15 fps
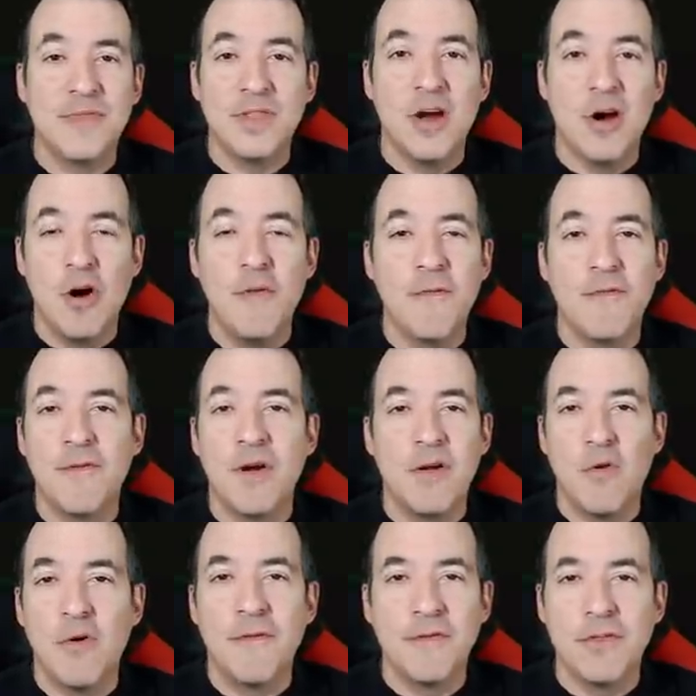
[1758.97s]
their home front
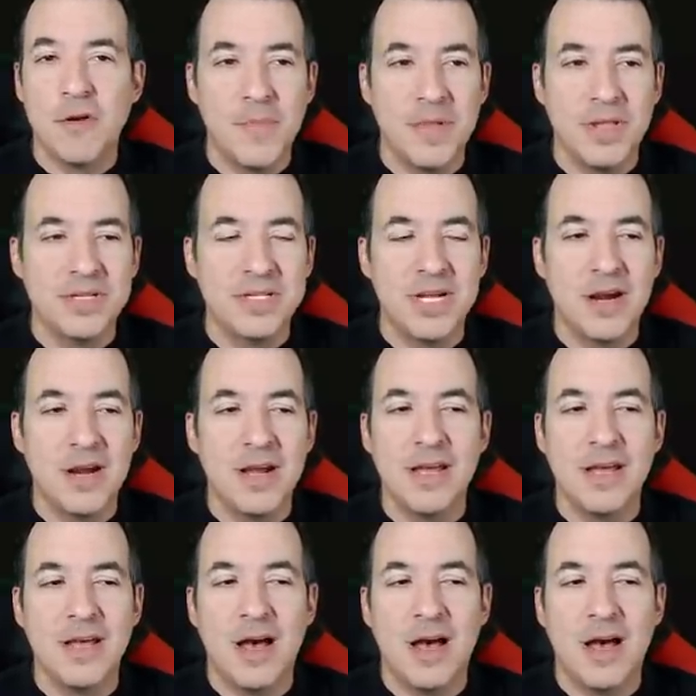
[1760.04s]
or for their military,